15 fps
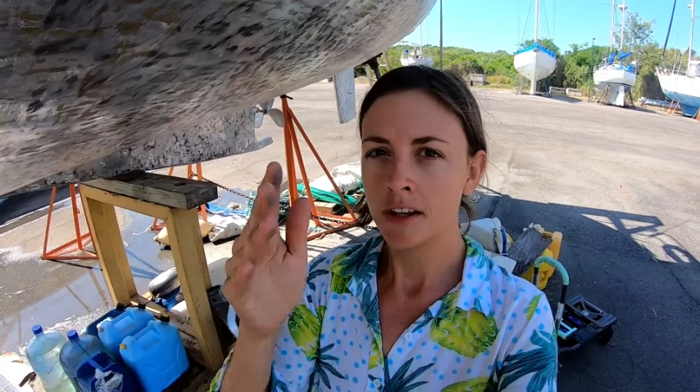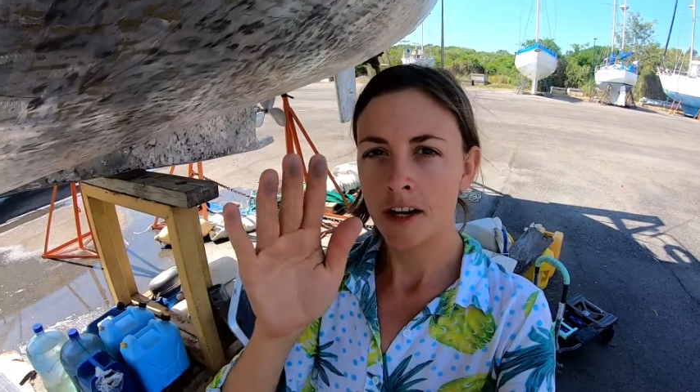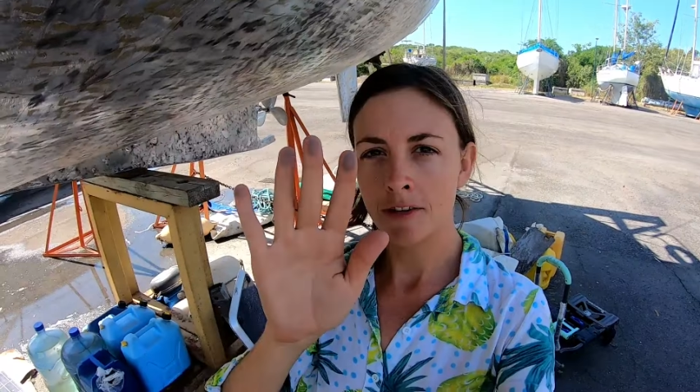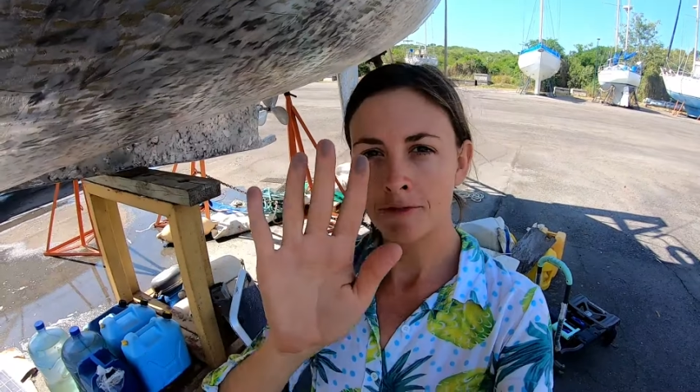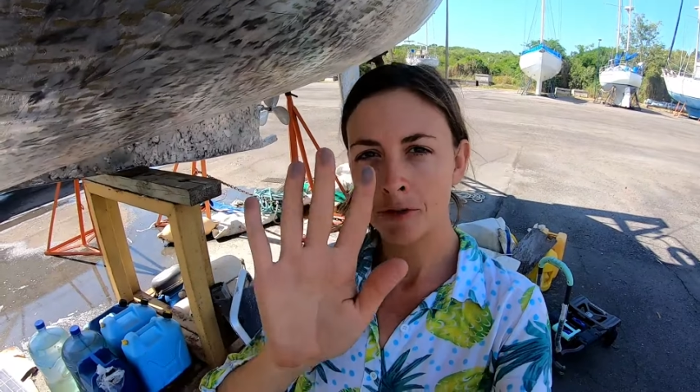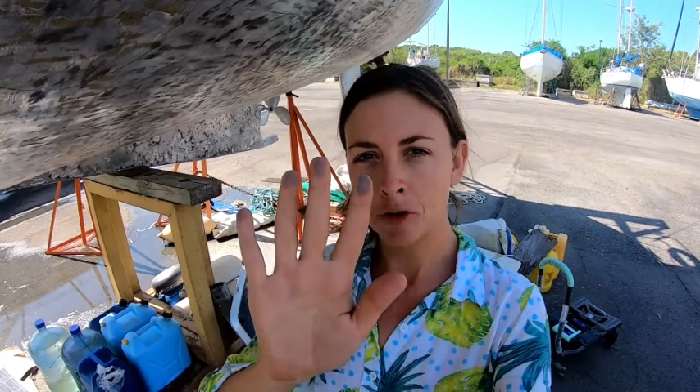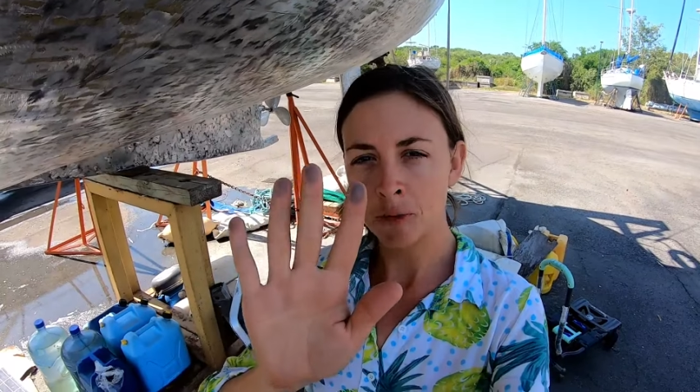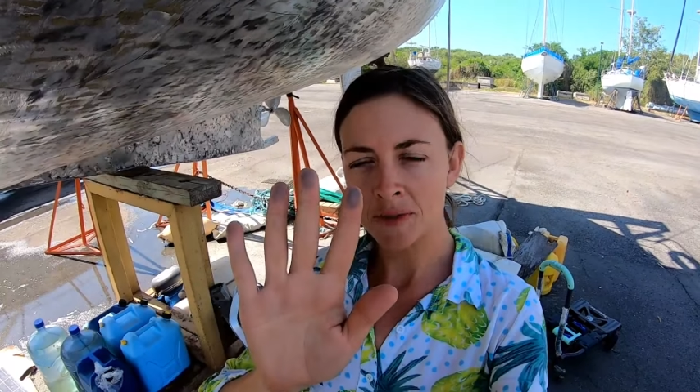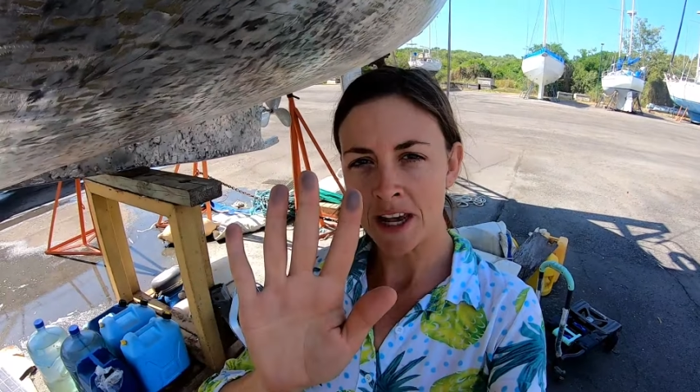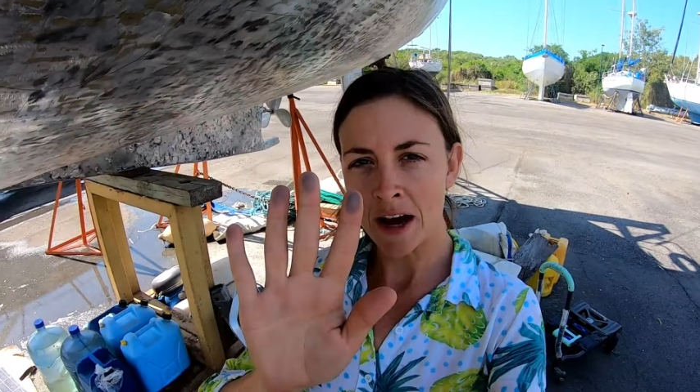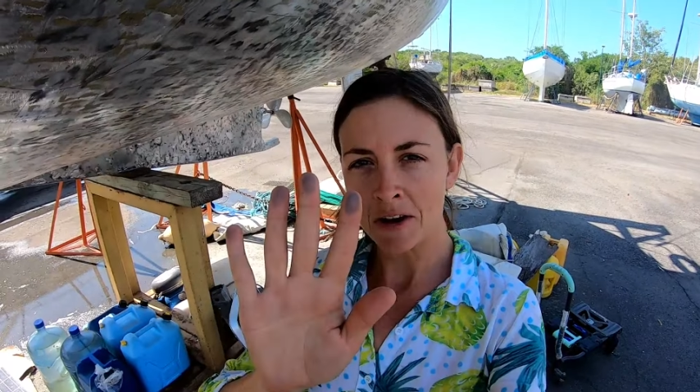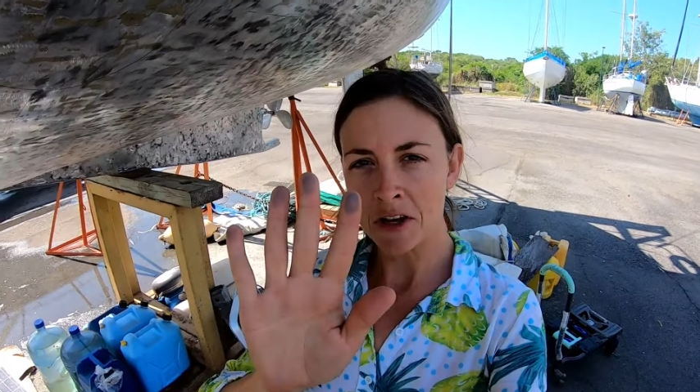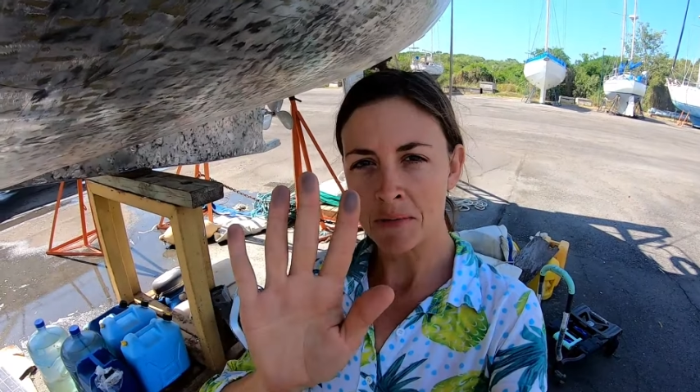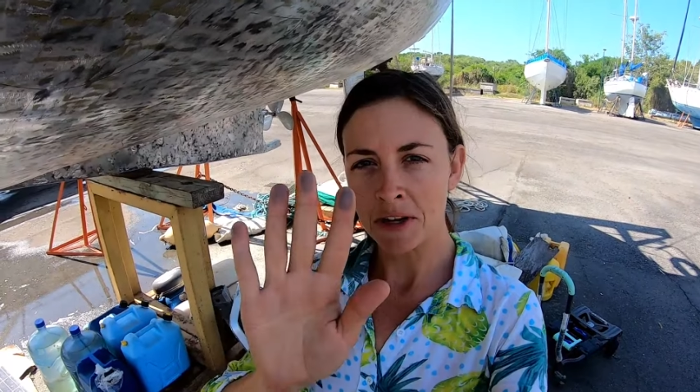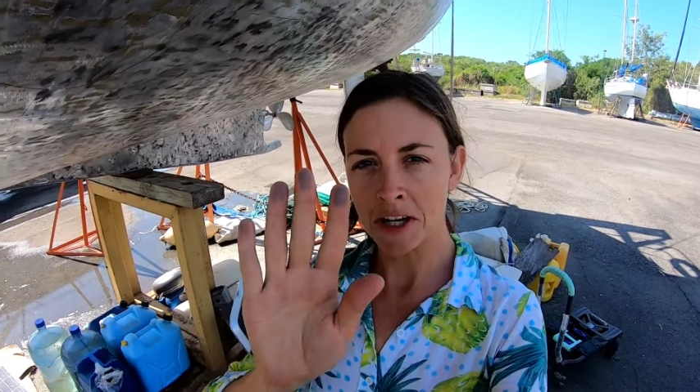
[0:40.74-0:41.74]
it forms
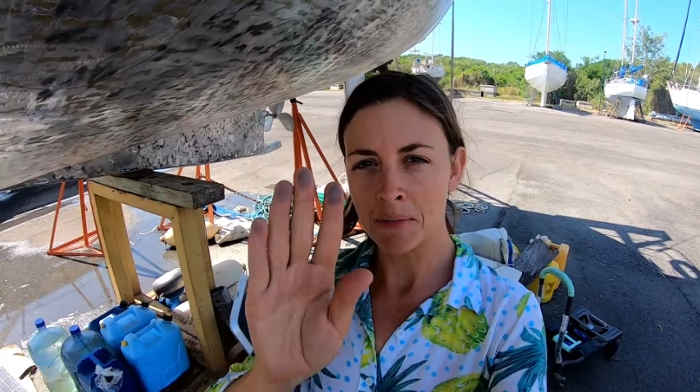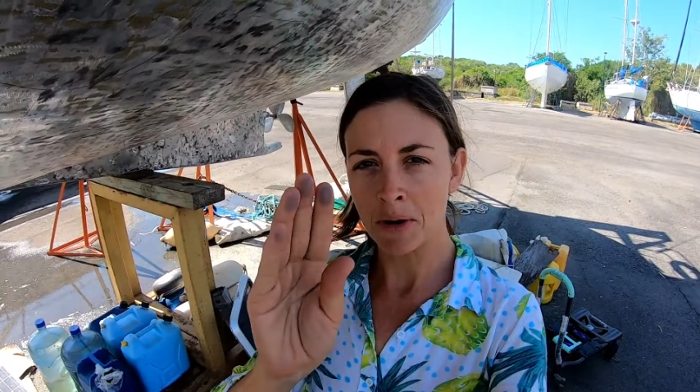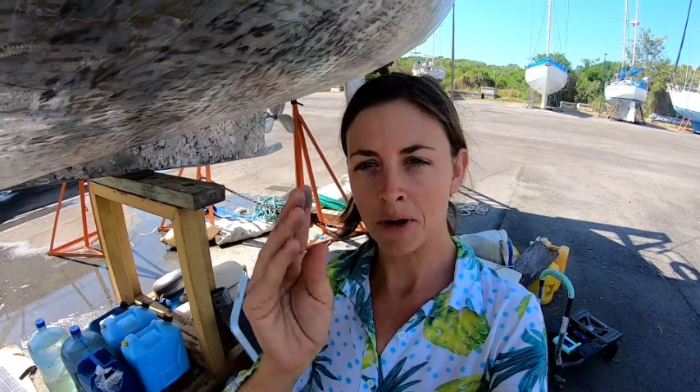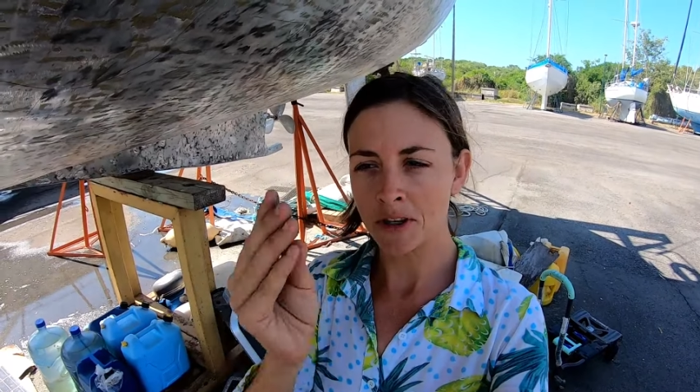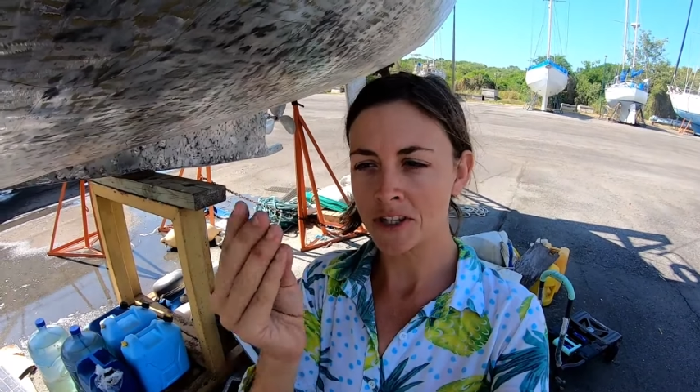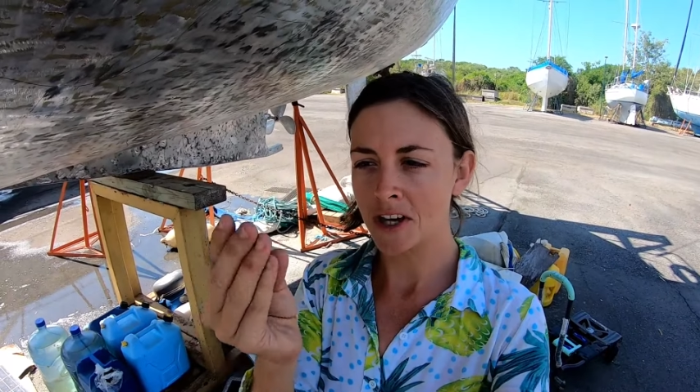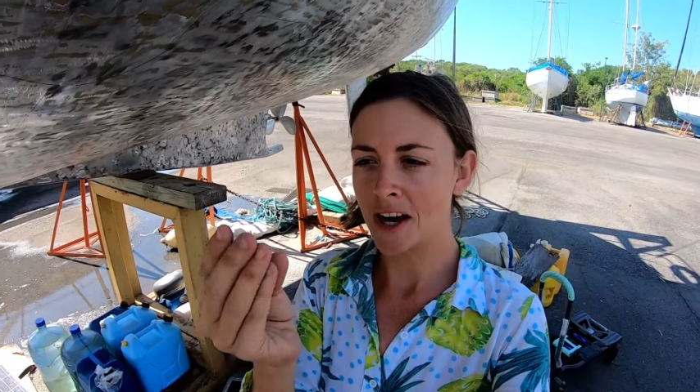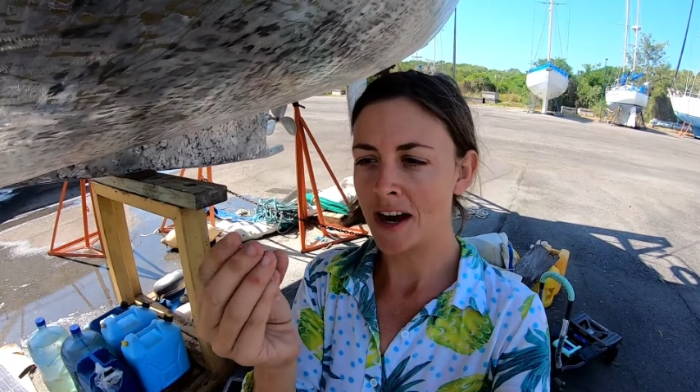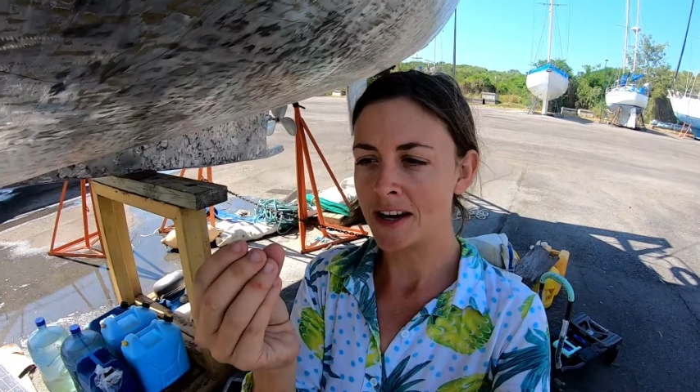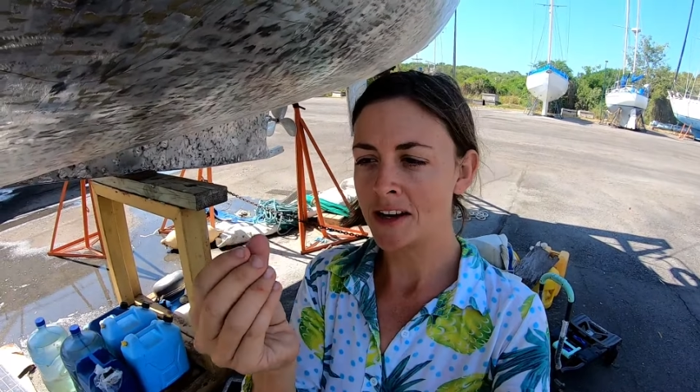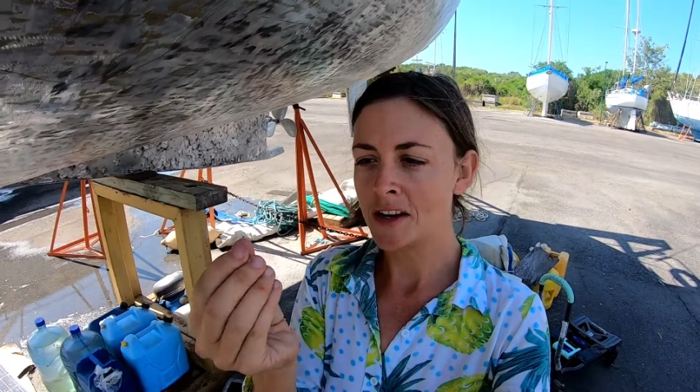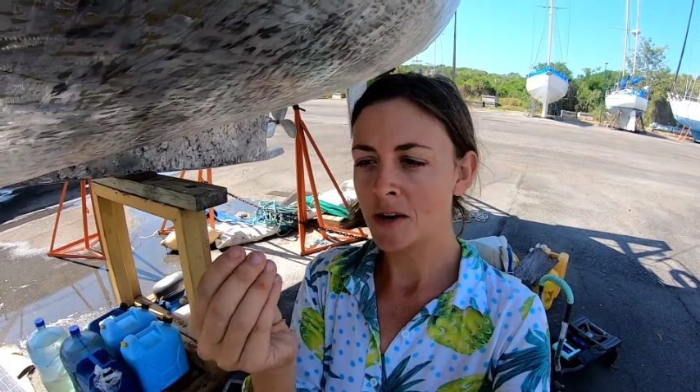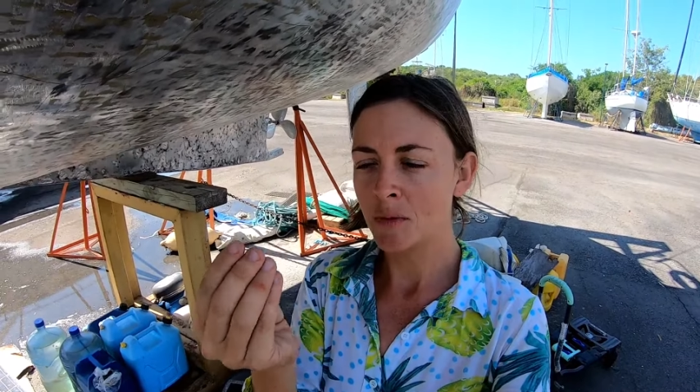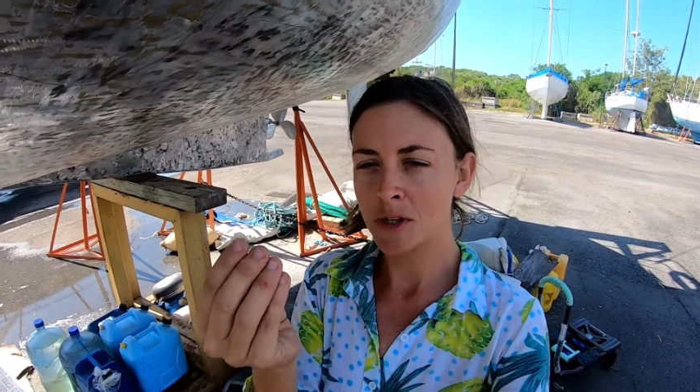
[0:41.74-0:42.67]
aluminium oxide,